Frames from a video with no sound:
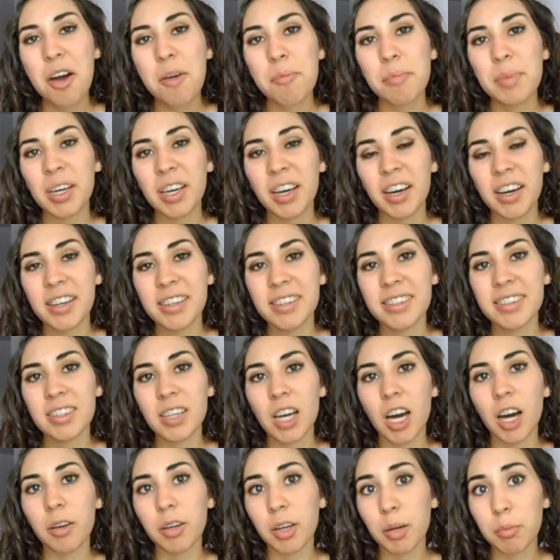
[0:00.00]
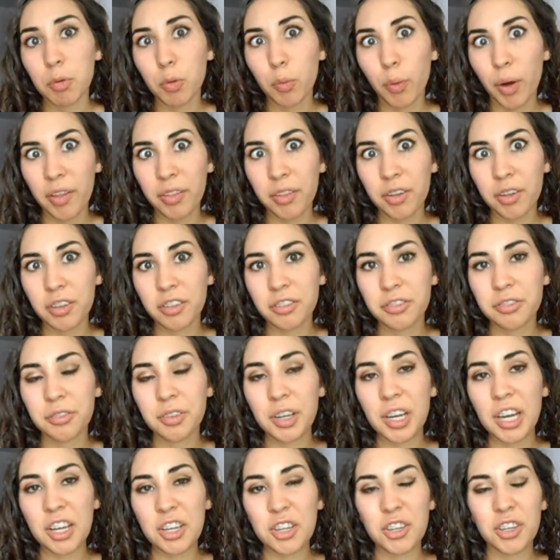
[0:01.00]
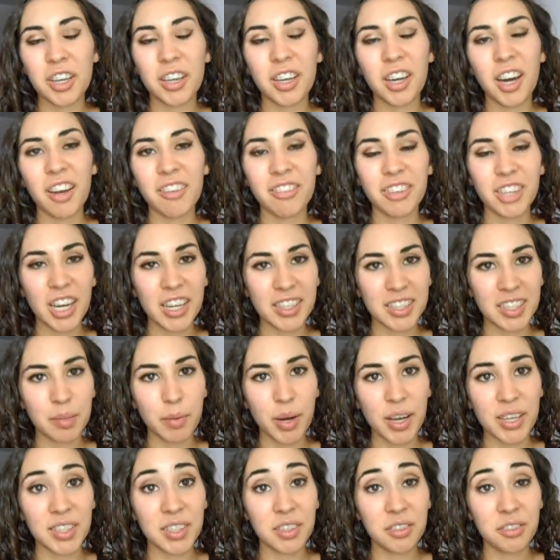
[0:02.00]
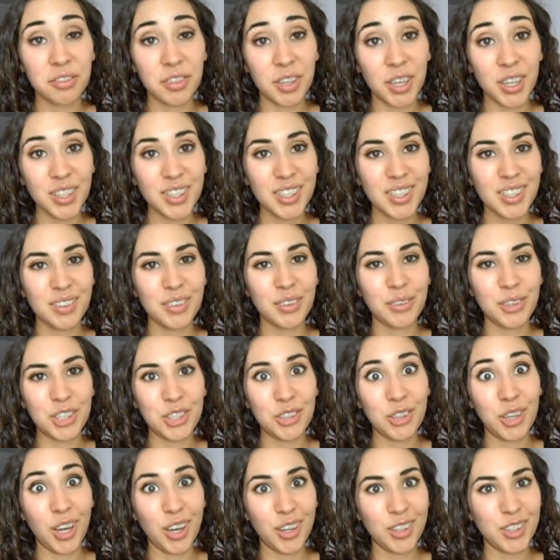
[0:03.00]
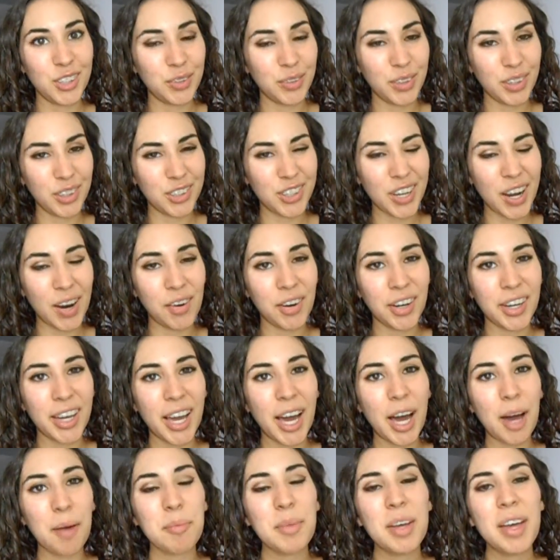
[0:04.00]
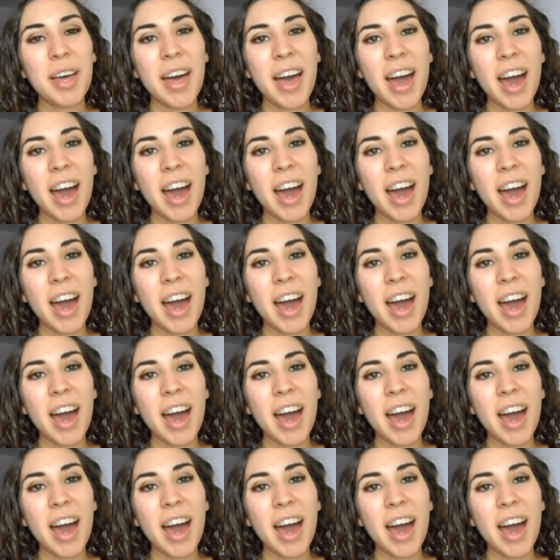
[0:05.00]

because number one, they're free and you can kind of customize the fit, which you can't do with a shower cap.